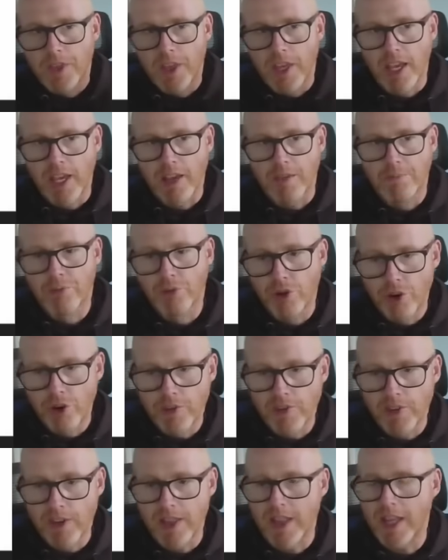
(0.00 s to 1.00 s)

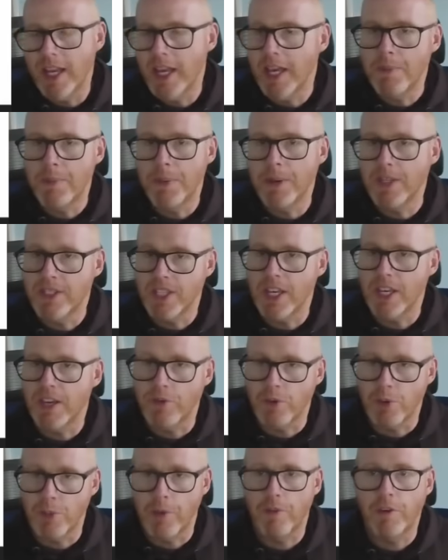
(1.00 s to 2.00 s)
improving the EPC
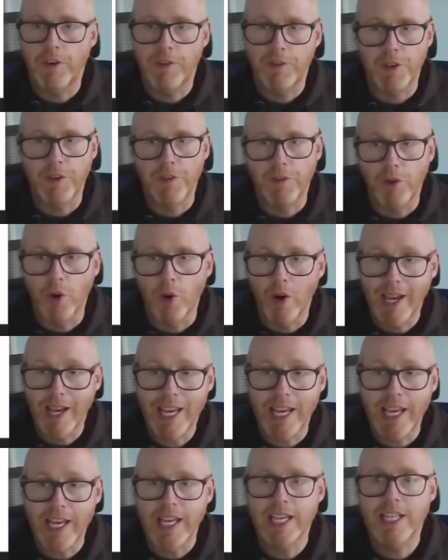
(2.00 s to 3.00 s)
from a
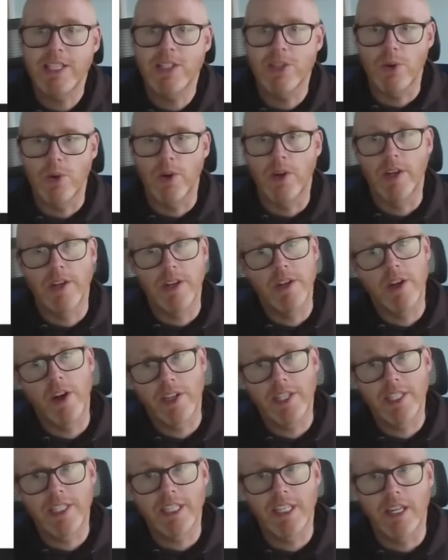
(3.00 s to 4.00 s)
54E to a
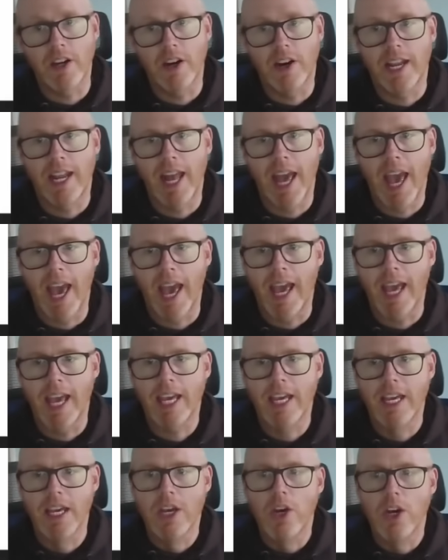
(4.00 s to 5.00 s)
99A,